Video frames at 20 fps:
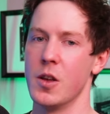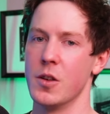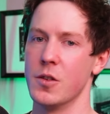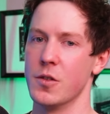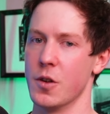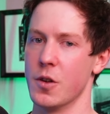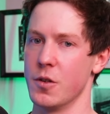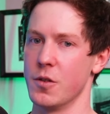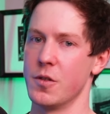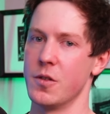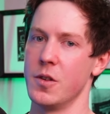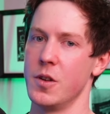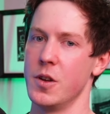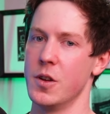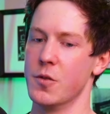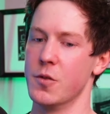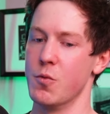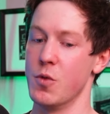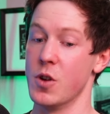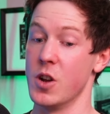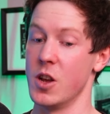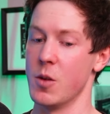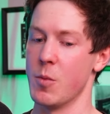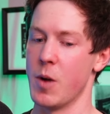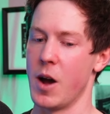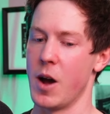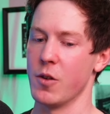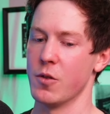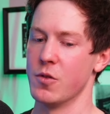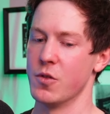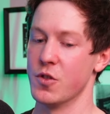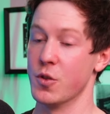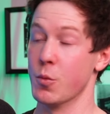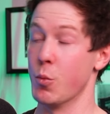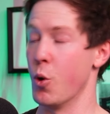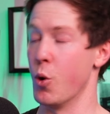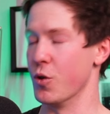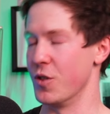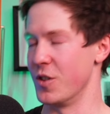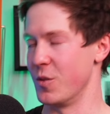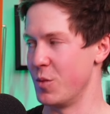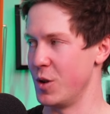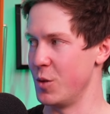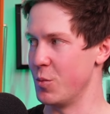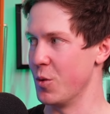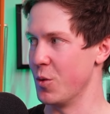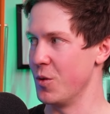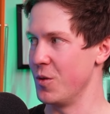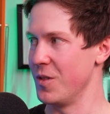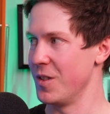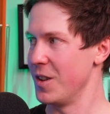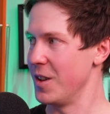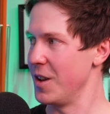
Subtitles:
So it's really about supporting people,